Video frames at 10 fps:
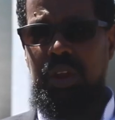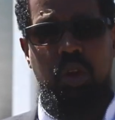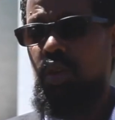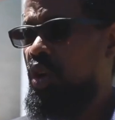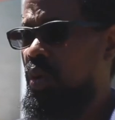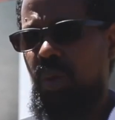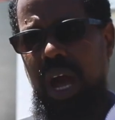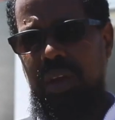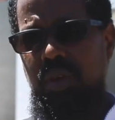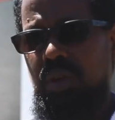I don't know.
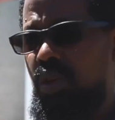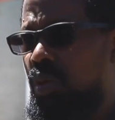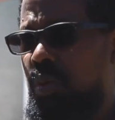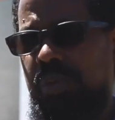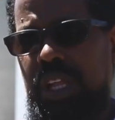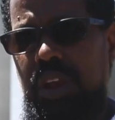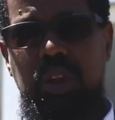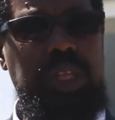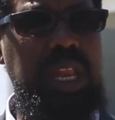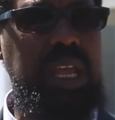But they're
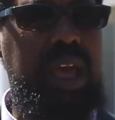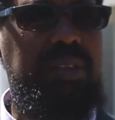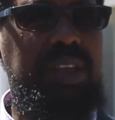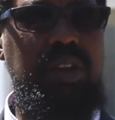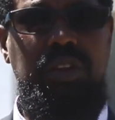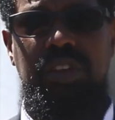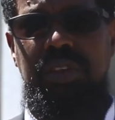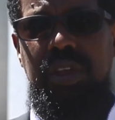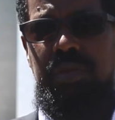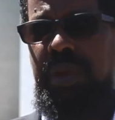not telling us. They're not
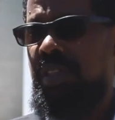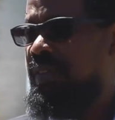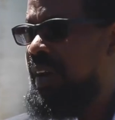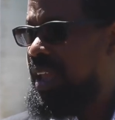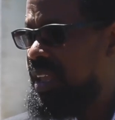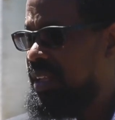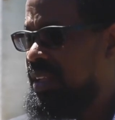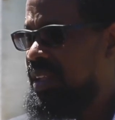specifying.